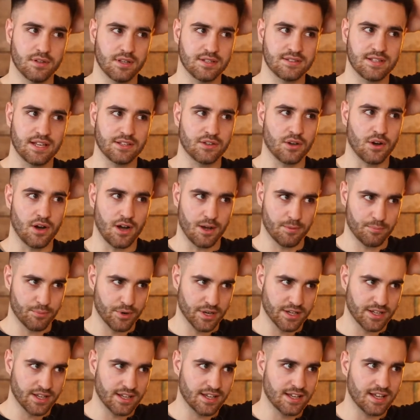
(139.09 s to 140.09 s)
Is that your
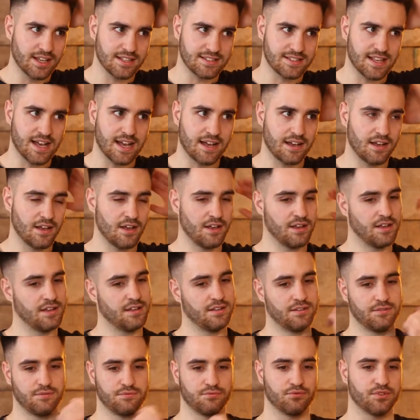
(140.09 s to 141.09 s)
upbringing? Is that
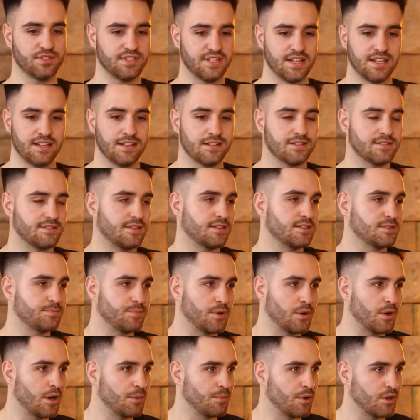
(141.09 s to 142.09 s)
resilience that has
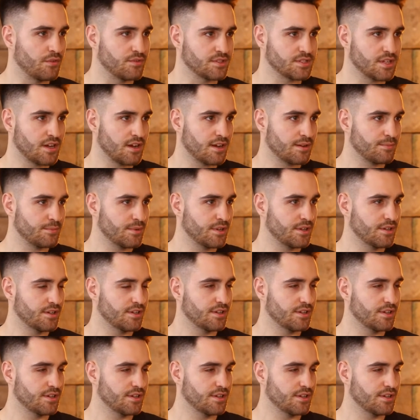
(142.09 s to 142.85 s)
built up over time?